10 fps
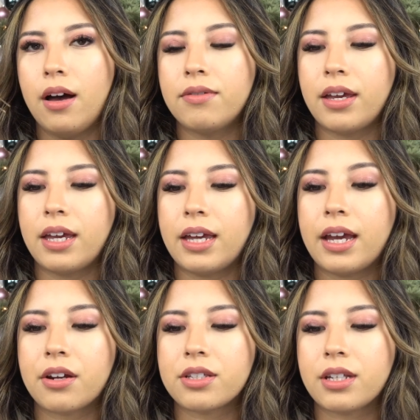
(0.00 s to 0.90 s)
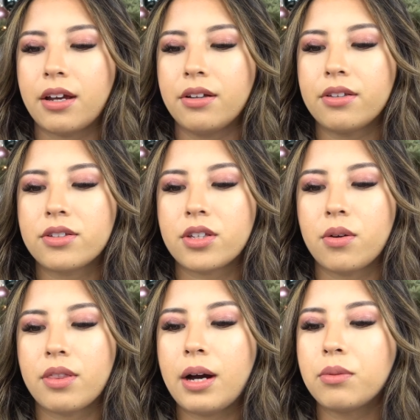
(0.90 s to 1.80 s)
of a hairstyle, so
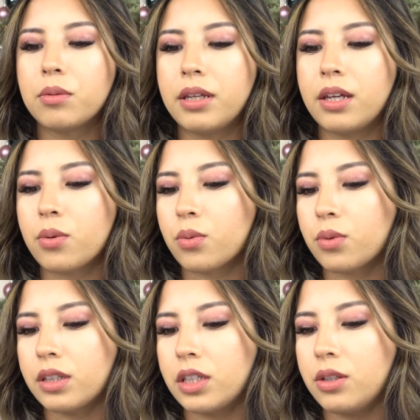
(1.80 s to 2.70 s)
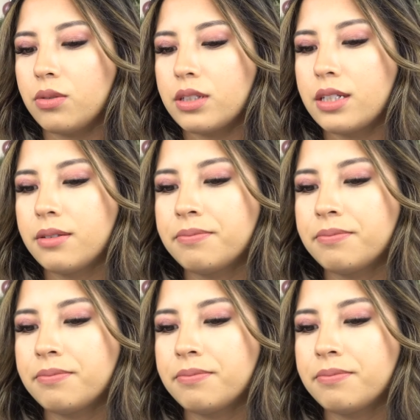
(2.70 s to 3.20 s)
that will be really cute.